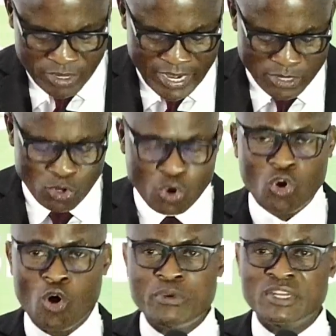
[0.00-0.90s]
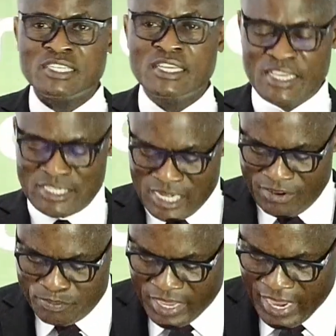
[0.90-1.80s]
that no community is
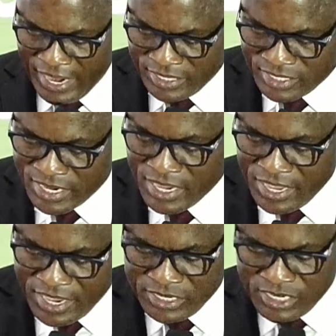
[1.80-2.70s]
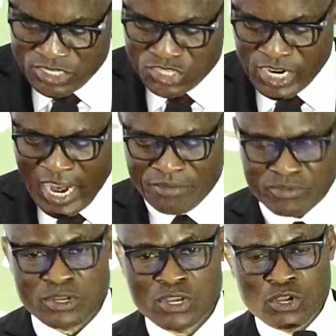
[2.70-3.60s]
left behind in this drive
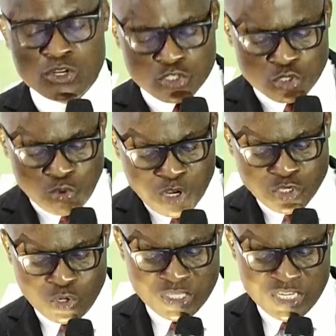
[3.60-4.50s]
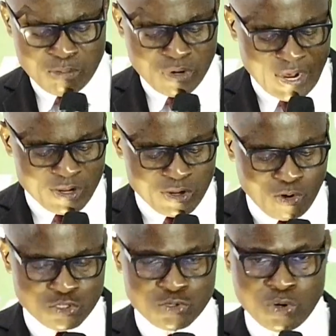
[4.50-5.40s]
towards sustainable
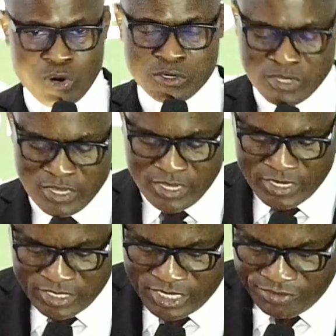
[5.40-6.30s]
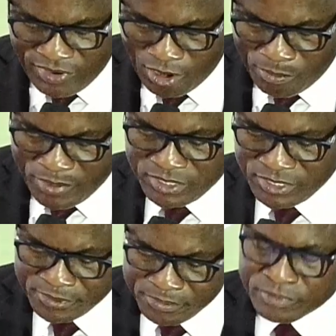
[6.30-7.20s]
agricultural
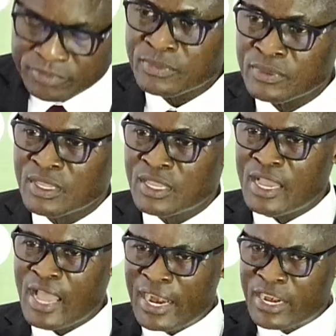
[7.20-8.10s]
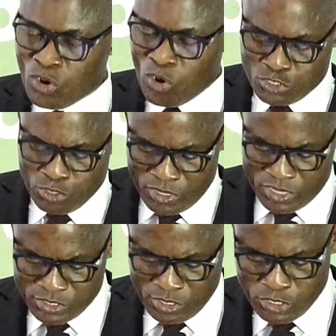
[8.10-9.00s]
development. Agriculture is
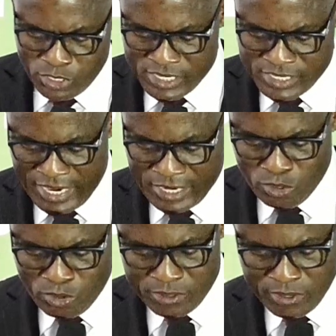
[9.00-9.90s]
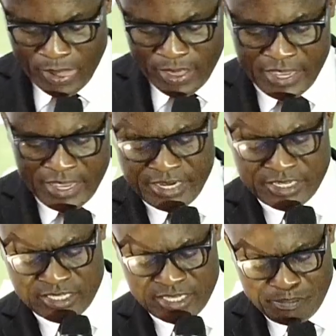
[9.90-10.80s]
not just a sector, it
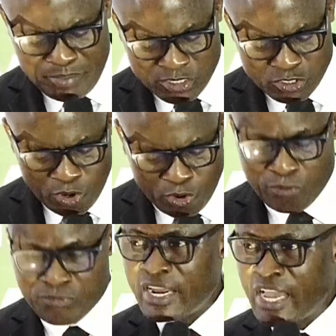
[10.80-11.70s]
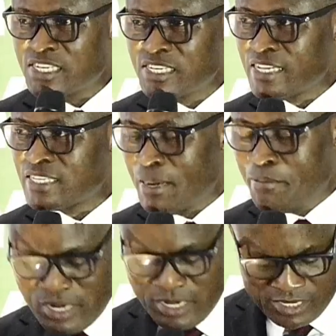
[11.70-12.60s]
is the bedrock of national
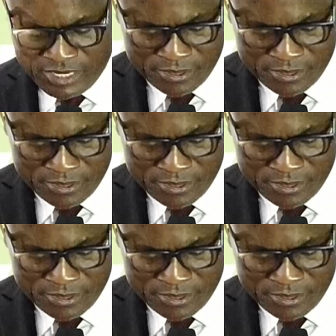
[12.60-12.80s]
stability.